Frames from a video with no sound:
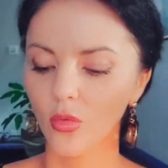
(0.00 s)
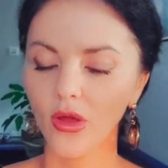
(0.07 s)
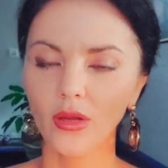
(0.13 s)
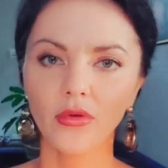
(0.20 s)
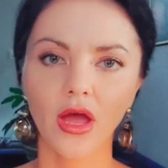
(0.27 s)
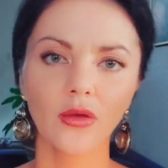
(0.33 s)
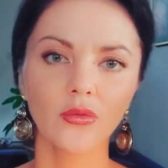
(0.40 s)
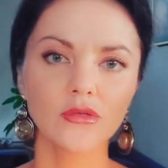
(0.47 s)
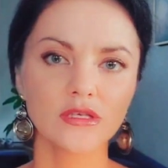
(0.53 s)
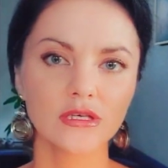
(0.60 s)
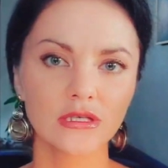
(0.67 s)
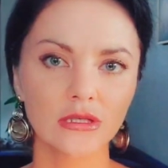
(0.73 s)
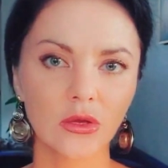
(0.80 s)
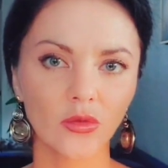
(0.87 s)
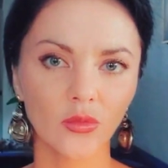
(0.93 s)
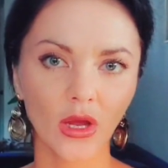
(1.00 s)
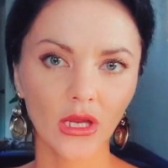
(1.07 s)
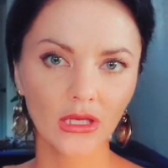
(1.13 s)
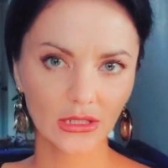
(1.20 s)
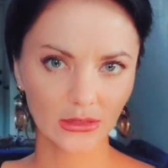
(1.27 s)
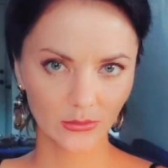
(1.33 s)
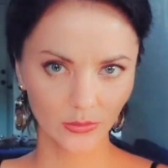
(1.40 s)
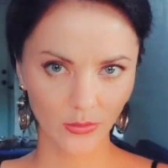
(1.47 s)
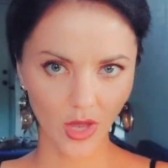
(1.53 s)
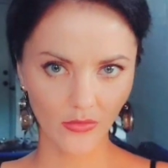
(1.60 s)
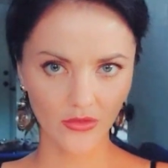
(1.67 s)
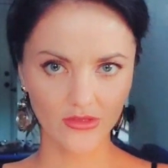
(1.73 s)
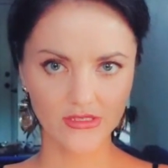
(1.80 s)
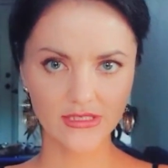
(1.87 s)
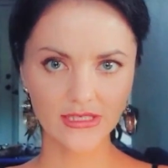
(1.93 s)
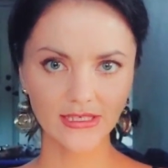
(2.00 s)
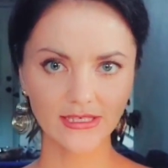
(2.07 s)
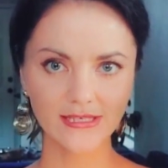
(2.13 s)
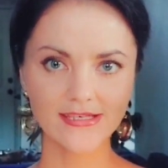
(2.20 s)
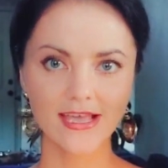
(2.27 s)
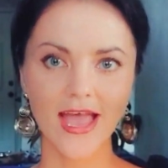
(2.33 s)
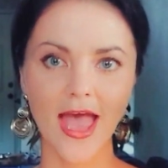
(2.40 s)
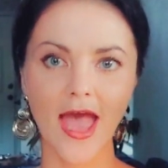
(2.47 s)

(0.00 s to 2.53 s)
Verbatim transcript: when I was sitting on my mother's knees